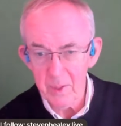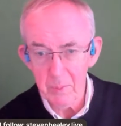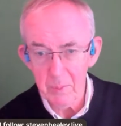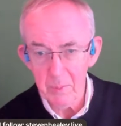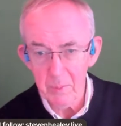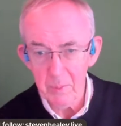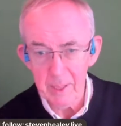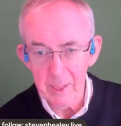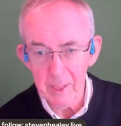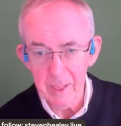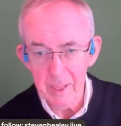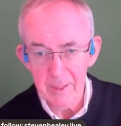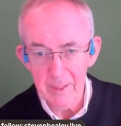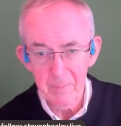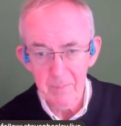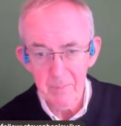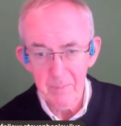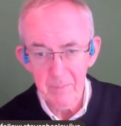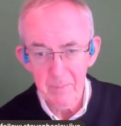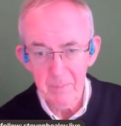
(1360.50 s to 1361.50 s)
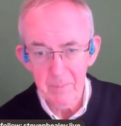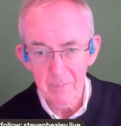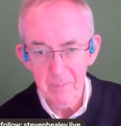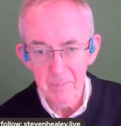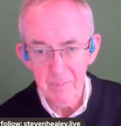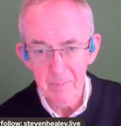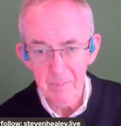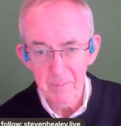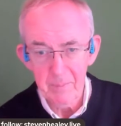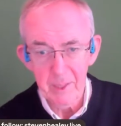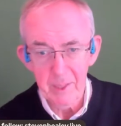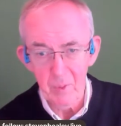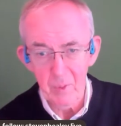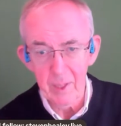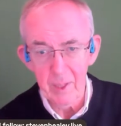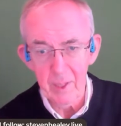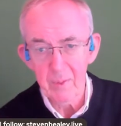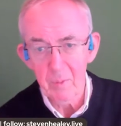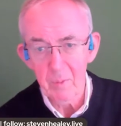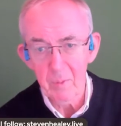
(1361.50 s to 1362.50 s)
They either fall out, they move,
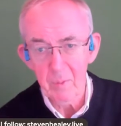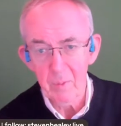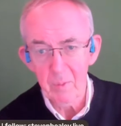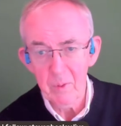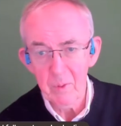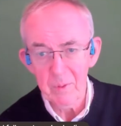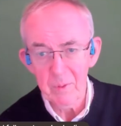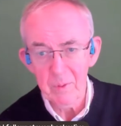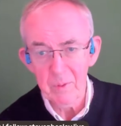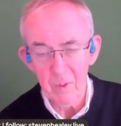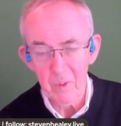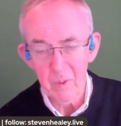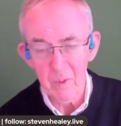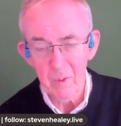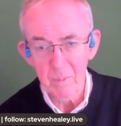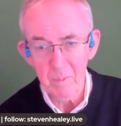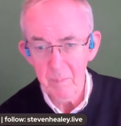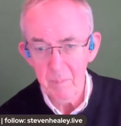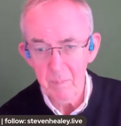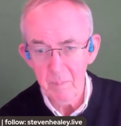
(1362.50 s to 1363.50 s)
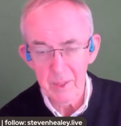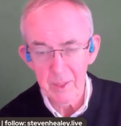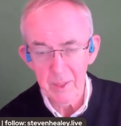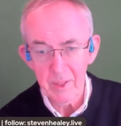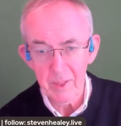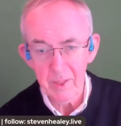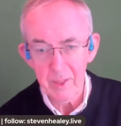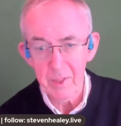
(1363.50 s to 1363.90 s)
or something goes wrong.